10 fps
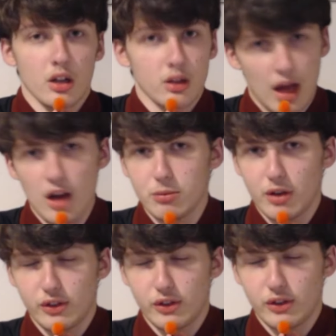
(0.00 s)
how
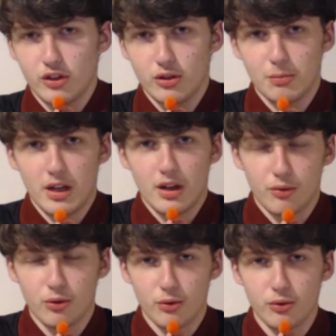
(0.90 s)
Bradford City should be,
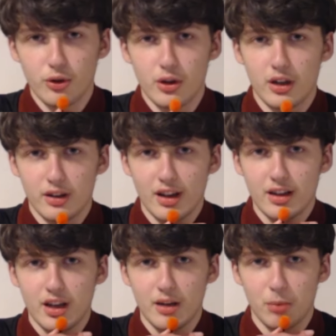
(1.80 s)
front-footed,
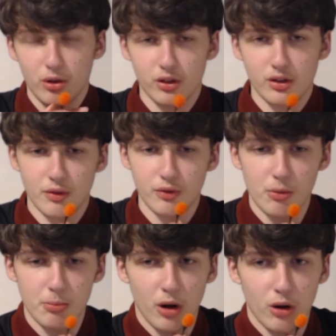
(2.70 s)
attacking, positive
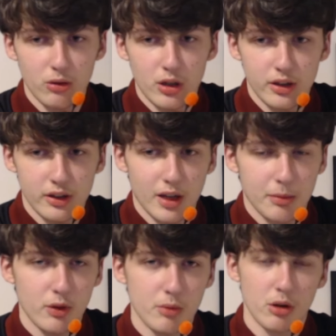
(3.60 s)
football, the type of
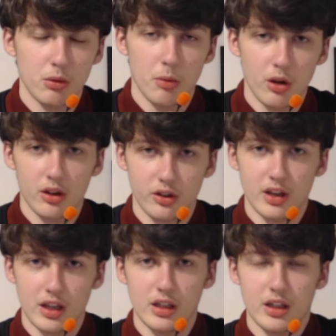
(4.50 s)
football we want to
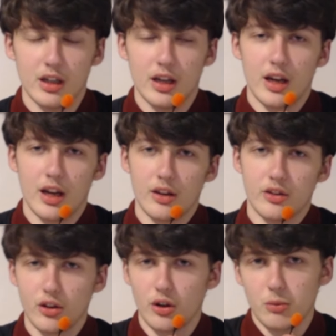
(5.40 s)
see.
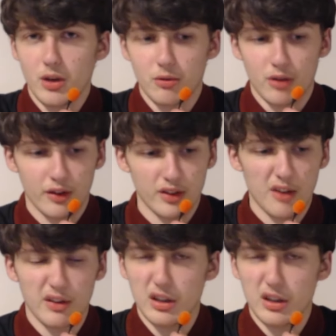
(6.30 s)
So when it was half time and